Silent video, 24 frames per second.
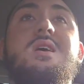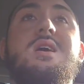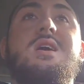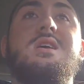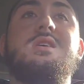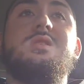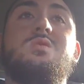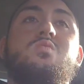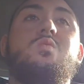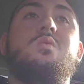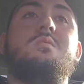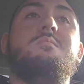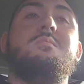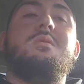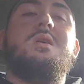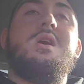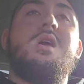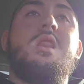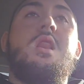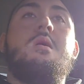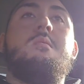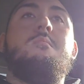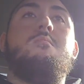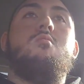guys when me
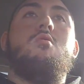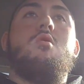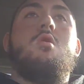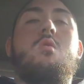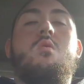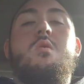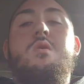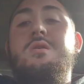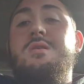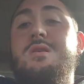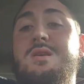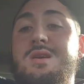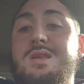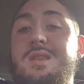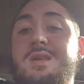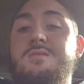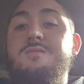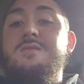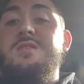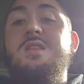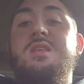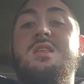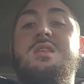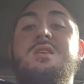and that bro are getting
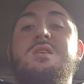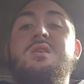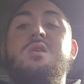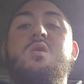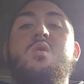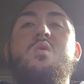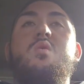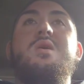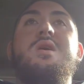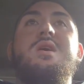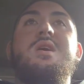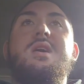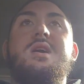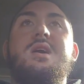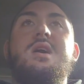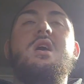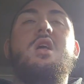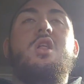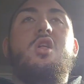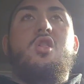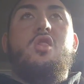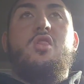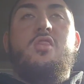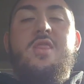ready to go
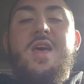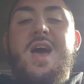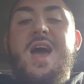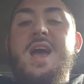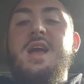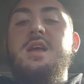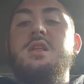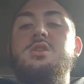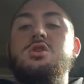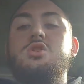hit that